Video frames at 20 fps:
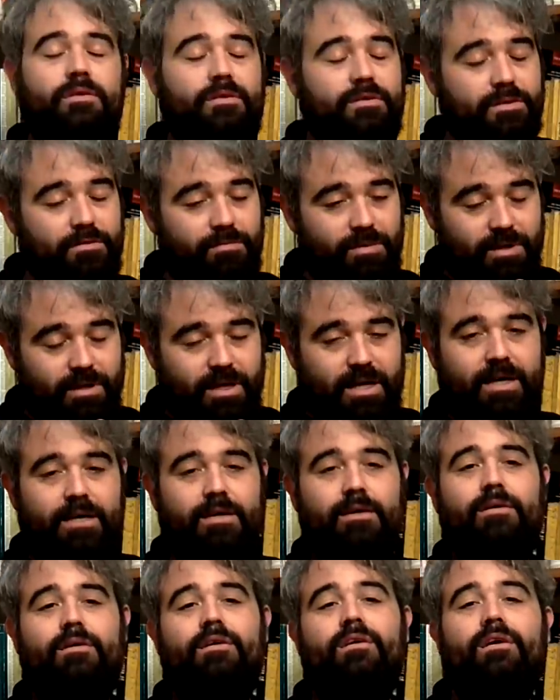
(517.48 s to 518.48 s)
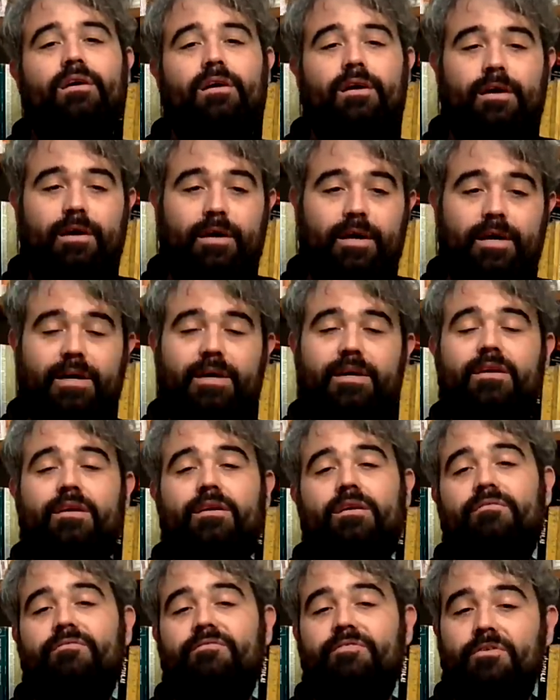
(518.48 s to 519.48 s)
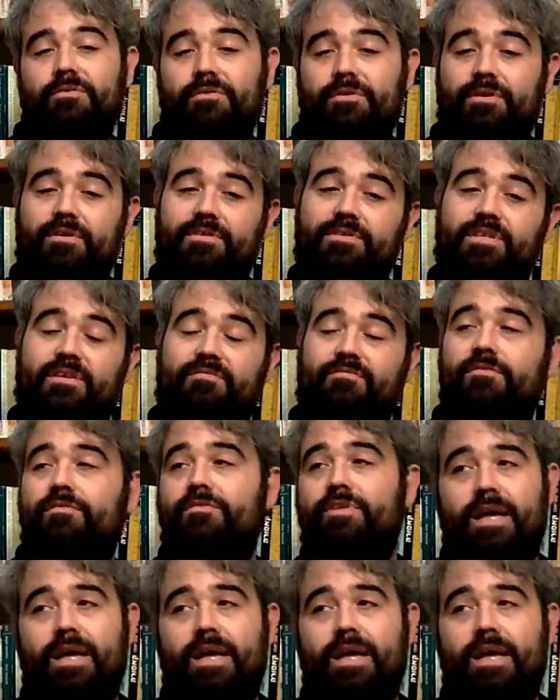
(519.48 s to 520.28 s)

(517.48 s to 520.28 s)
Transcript: think she will die. And a few years after